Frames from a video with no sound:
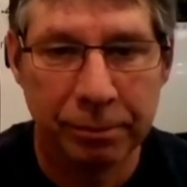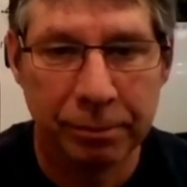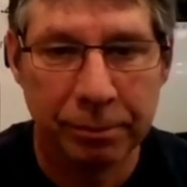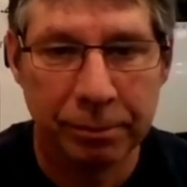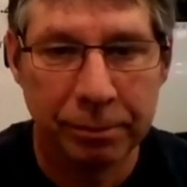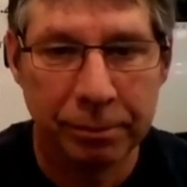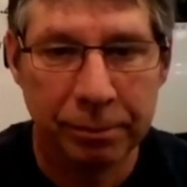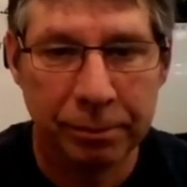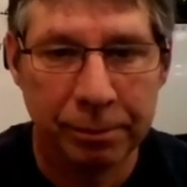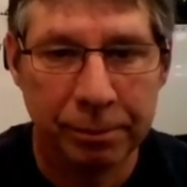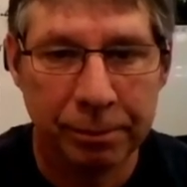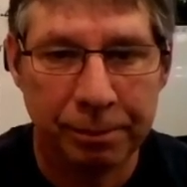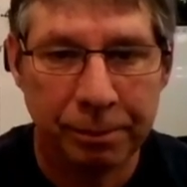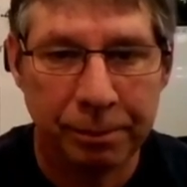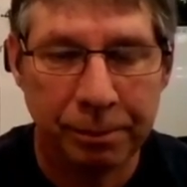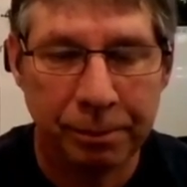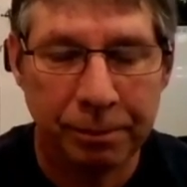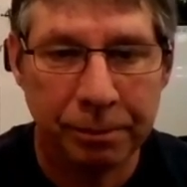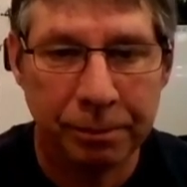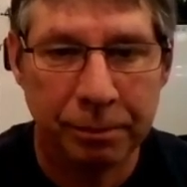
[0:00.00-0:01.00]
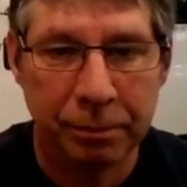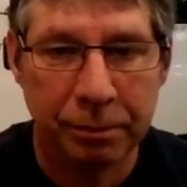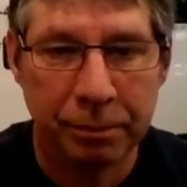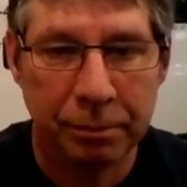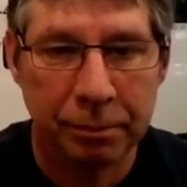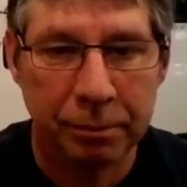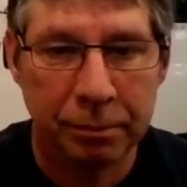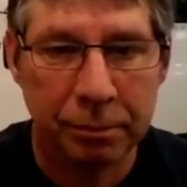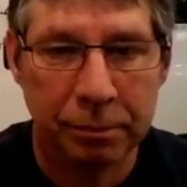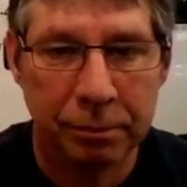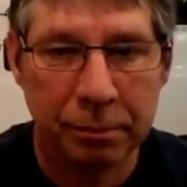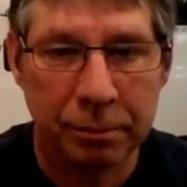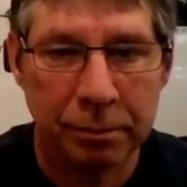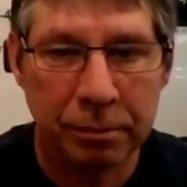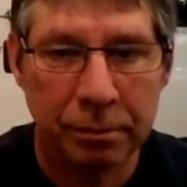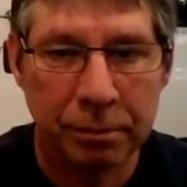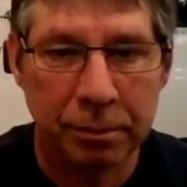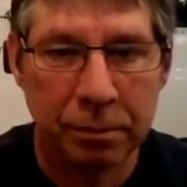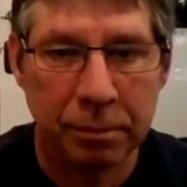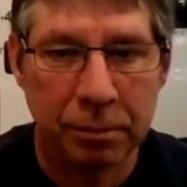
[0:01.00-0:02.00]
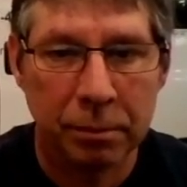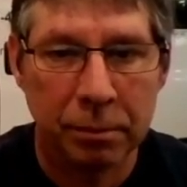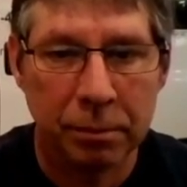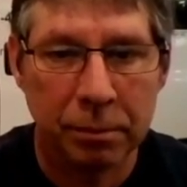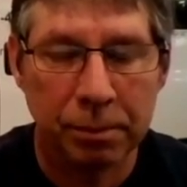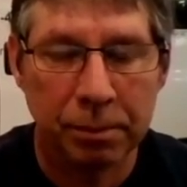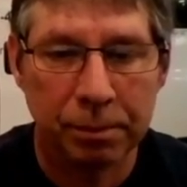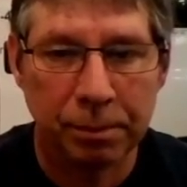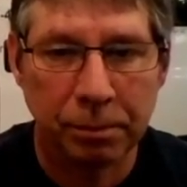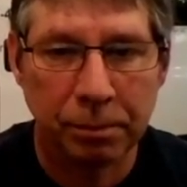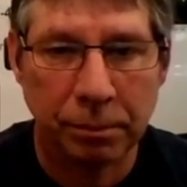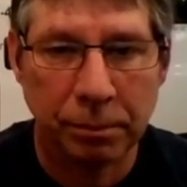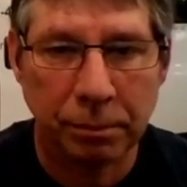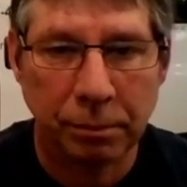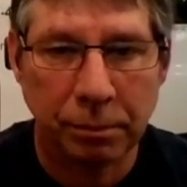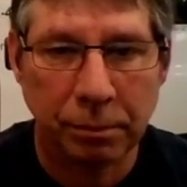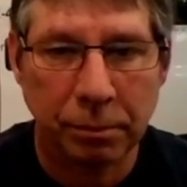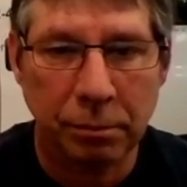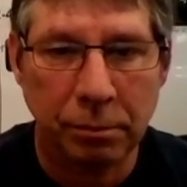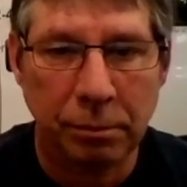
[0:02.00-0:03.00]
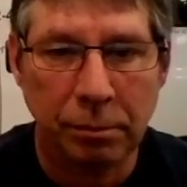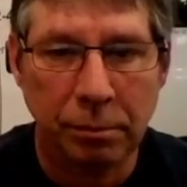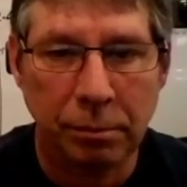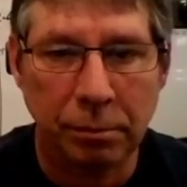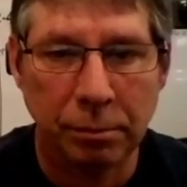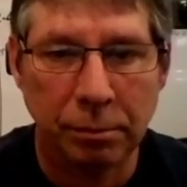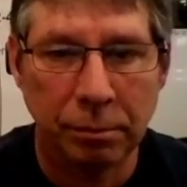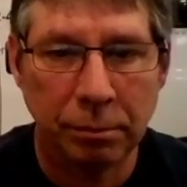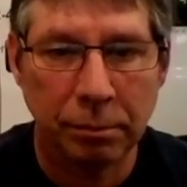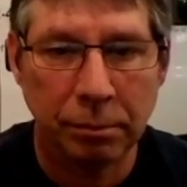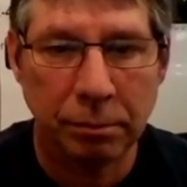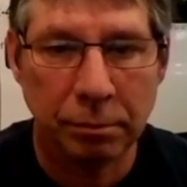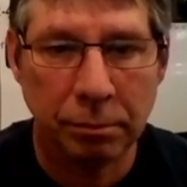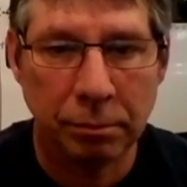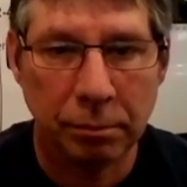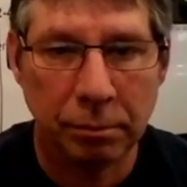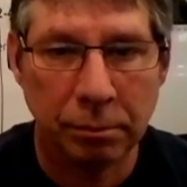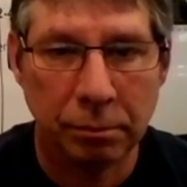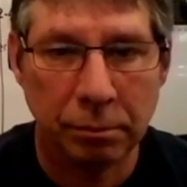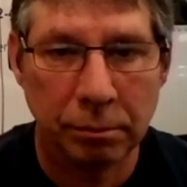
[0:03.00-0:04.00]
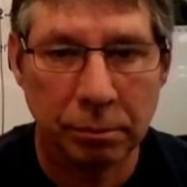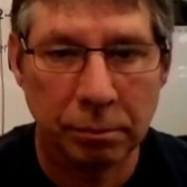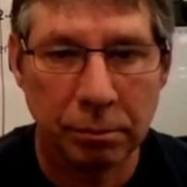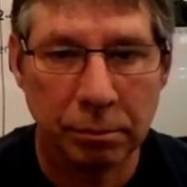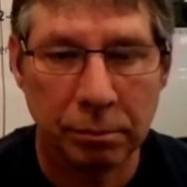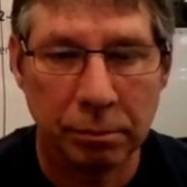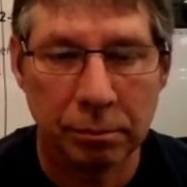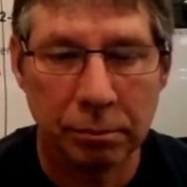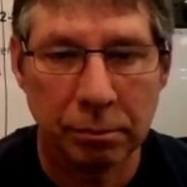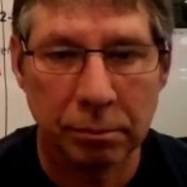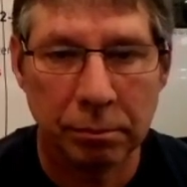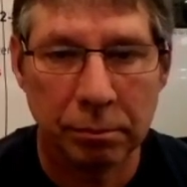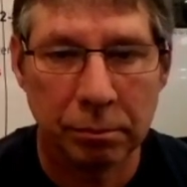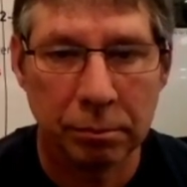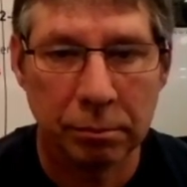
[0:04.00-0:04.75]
(not speaking)